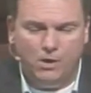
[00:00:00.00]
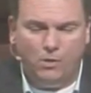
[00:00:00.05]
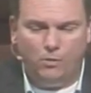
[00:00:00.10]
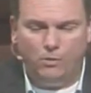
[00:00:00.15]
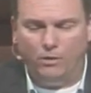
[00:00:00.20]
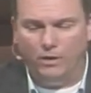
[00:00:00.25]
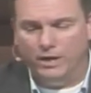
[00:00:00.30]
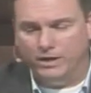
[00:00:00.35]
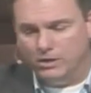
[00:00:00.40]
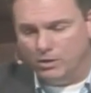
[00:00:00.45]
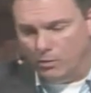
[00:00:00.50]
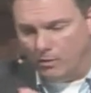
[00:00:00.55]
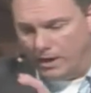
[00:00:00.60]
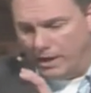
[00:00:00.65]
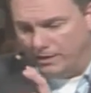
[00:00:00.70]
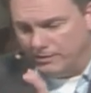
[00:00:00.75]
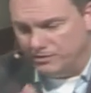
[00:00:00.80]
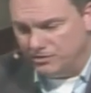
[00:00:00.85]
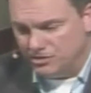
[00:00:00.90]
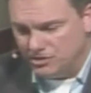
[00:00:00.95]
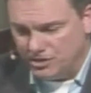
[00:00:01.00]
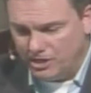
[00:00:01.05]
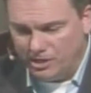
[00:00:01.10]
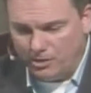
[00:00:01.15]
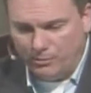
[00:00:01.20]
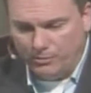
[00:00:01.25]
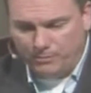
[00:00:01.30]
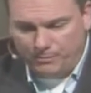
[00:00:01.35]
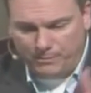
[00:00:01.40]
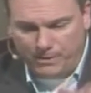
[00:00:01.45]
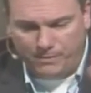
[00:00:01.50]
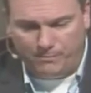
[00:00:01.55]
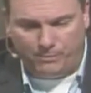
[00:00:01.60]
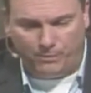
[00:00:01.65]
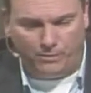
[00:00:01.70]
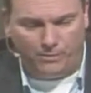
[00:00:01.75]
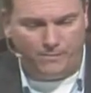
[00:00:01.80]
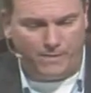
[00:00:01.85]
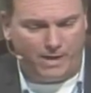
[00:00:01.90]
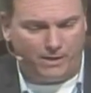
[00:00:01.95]
or I'd go out and share with
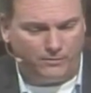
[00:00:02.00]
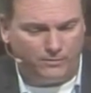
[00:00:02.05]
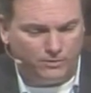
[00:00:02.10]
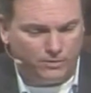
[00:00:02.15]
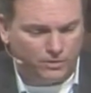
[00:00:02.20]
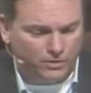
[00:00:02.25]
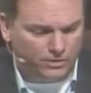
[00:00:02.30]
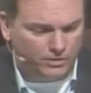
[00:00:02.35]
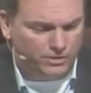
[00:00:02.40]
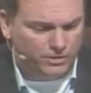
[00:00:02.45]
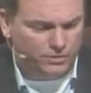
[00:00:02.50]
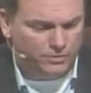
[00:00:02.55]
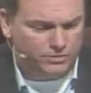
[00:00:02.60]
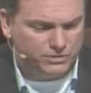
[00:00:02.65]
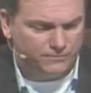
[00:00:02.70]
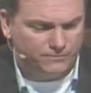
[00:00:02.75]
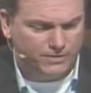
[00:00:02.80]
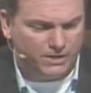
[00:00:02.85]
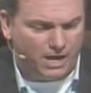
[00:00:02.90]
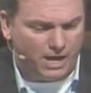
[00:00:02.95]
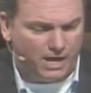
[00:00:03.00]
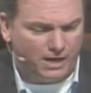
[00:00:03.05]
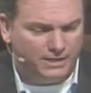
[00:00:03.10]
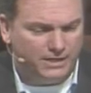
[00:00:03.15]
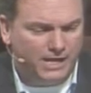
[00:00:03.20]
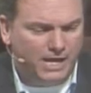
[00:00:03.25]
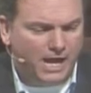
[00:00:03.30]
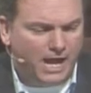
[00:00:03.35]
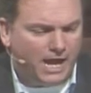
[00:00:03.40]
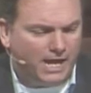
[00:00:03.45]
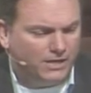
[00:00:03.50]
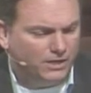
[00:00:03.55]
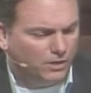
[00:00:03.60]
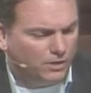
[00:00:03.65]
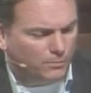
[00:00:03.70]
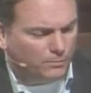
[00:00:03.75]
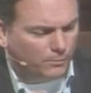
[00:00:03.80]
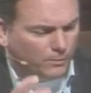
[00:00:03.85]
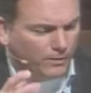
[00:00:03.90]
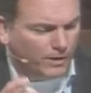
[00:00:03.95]
people about the good news of God. I'd go
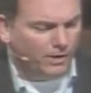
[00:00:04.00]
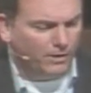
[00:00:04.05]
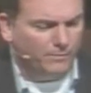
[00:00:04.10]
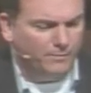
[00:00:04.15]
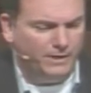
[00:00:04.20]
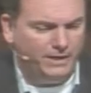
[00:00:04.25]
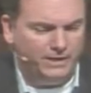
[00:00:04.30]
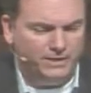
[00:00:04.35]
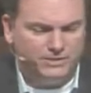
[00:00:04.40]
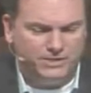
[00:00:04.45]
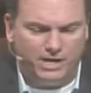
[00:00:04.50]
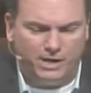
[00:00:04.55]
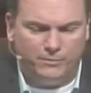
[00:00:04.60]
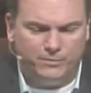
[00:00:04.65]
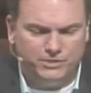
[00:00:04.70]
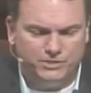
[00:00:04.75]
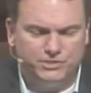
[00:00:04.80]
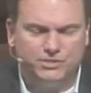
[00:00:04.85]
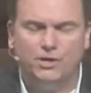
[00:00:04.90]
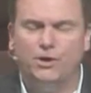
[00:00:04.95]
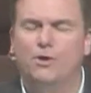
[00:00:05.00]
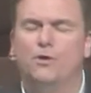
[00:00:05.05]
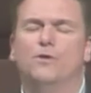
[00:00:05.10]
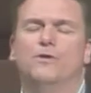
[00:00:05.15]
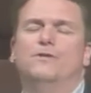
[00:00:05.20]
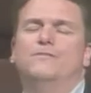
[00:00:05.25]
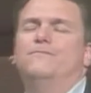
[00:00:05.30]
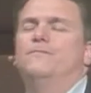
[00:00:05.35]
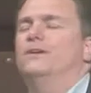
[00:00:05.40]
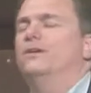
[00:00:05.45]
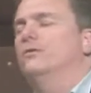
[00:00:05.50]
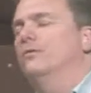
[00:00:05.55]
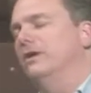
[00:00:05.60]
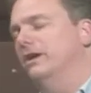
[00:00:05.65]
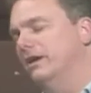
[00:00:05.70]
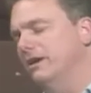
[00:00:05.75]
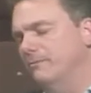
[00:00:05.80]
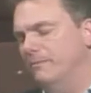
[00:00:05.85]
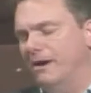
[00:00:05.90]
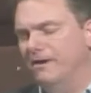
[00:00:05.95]
to prayer meetings, and I was so
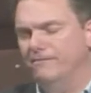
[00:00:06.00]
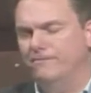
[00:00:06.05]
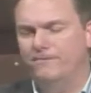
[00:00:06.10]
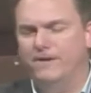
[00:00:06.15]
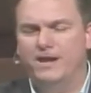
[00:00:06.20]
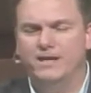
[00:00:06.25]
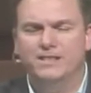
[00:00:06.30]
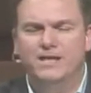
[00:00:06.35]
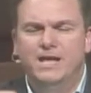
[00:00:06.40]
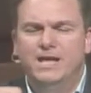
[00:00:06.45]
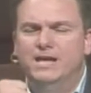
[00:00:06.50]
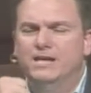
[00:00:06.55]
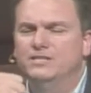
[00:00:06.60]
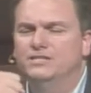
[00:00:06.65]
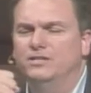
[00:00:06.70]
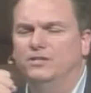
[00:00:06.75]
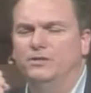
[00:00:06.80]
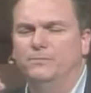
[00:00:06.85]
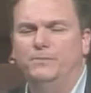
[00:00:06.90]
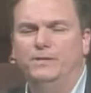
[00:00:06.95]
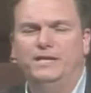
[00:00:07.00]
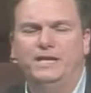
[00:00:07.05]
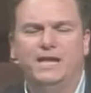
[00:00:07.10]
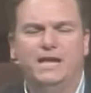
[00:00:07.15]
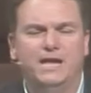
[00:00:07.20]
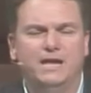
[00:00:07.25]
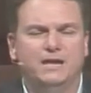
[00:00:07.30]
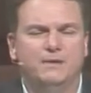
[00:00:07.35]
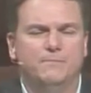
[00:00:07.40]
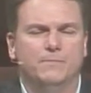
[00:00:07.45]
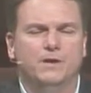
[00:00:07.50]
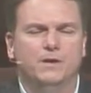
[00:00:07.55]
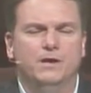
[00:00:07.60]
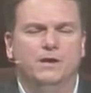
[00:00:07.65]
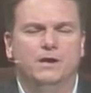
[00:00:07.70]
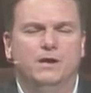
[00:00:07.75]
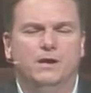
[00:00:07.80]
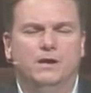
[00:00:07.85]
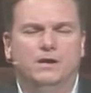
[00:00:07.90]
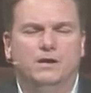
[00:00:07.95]
invigorated in my faith until it became
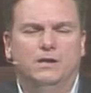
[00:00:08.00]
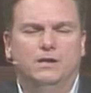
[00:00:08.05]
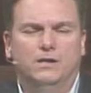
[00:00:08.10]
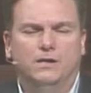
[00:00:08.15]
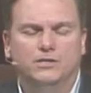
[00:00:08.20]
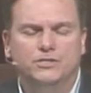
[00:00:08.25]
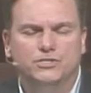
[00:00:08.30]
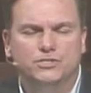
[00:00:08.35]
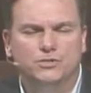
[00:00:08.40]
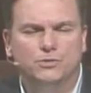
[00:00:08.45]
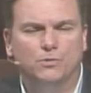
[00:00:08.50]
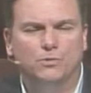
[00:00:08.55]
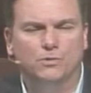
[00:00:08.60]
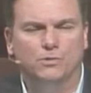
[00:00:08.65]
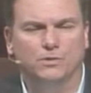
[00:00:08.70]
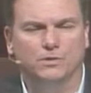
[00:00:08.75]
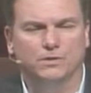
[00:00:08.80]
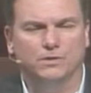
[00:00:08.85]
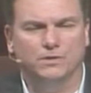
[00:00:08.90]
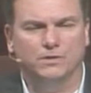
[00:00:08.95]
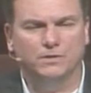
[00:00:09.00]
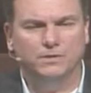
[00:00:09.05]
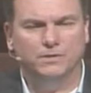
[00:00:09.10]
a chore.